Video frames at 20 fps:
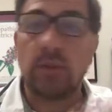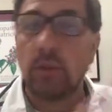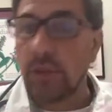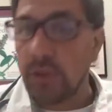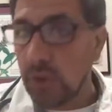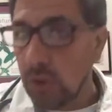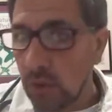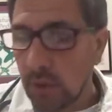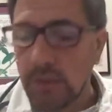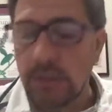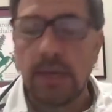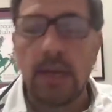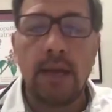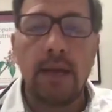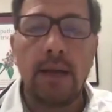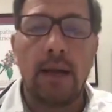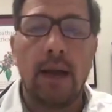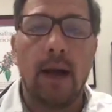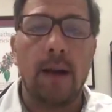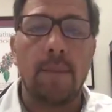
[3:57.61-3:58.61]
or the girls
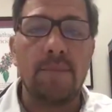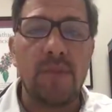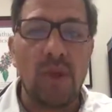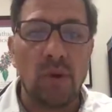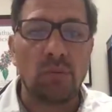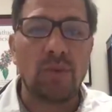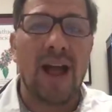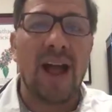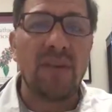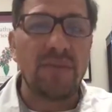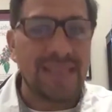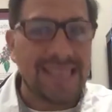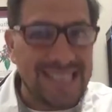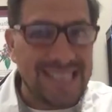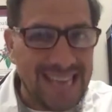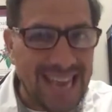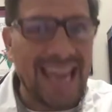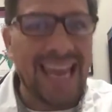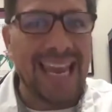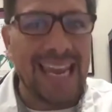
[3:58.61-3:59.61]
around this
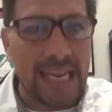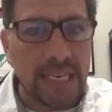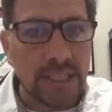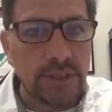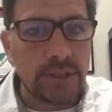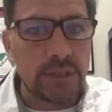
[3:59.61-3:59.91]
age.